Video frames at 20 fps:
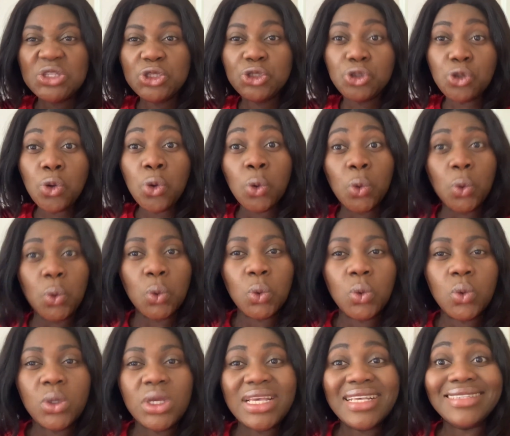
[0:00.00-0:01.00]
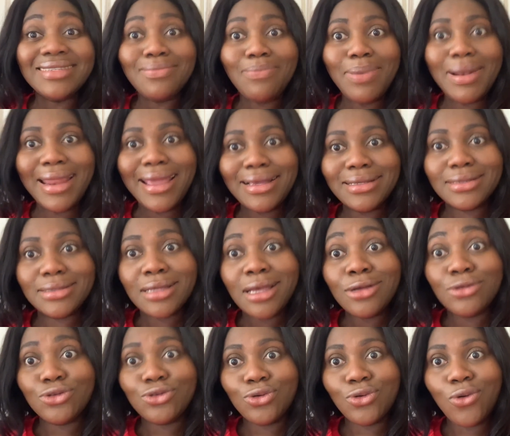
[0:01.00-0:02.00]
Two is the place
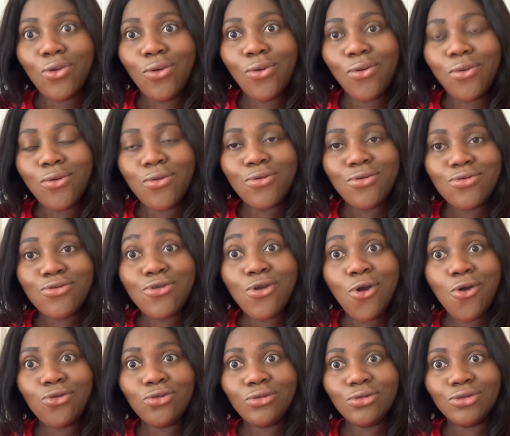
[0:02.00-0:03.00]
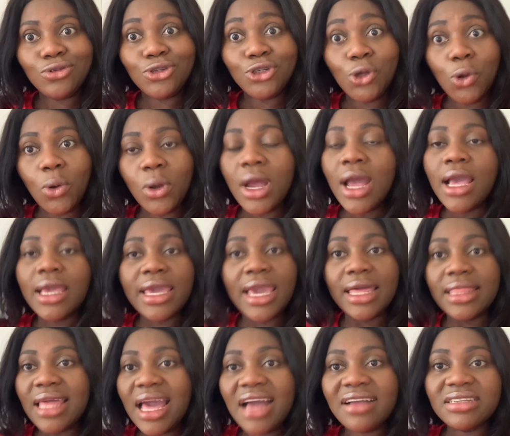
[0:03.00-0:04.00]
to go, no joke.
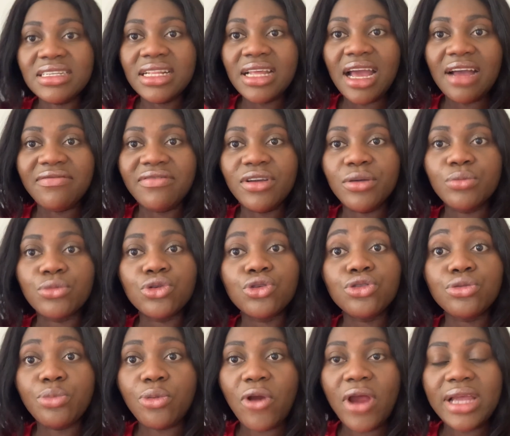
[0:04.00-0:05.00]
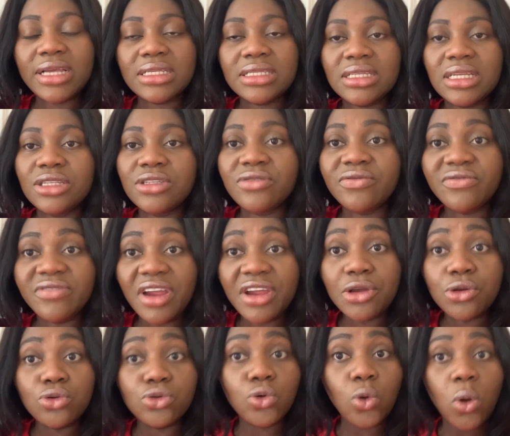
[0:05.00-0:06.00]
Yeah, they actually have good price and
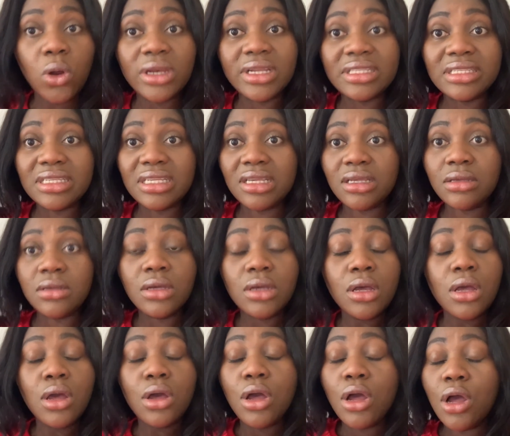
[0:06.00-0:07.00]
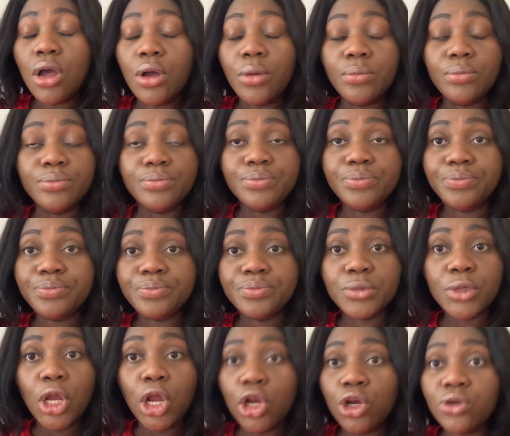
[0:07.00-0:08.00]
very good quality
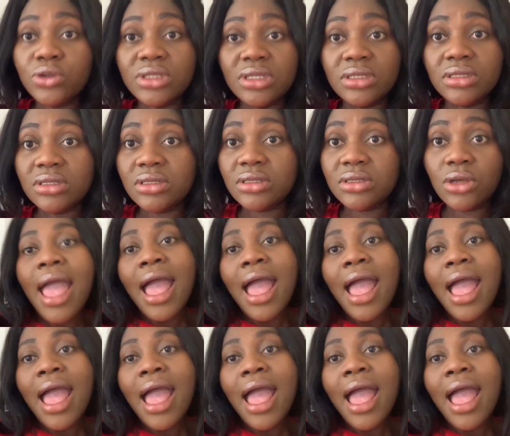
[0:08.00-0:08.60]
clothing.